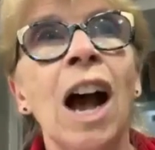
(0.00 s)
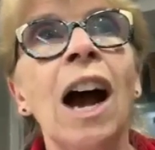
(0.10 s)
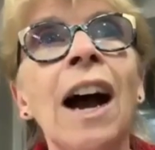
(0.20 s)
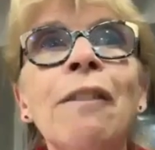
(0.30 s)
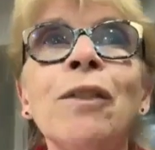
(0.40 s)

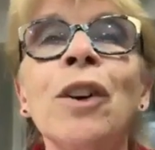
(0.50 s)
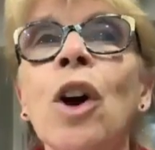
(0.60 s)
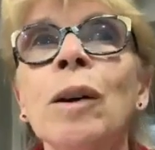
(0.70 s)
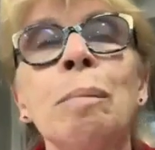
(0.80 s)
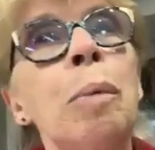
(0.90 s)
I've
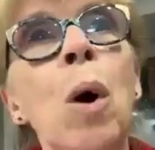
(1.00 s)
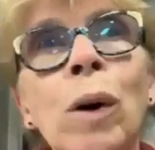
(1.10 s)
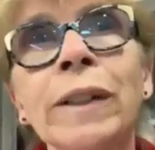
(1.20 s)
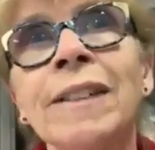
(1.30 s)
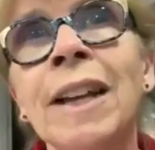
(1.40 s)
got
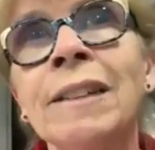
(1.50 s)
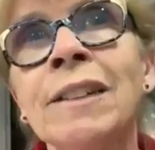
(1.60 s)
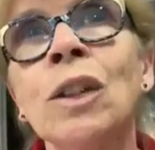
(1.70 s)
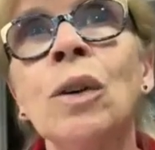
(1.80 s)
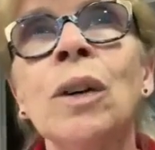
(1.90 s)
pork
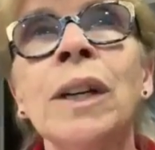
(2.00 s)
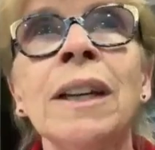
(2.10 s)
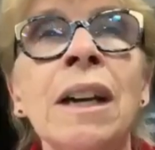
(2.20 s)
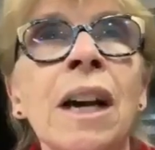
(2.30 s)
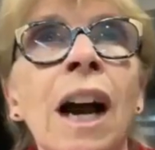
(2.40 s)
tenderloin,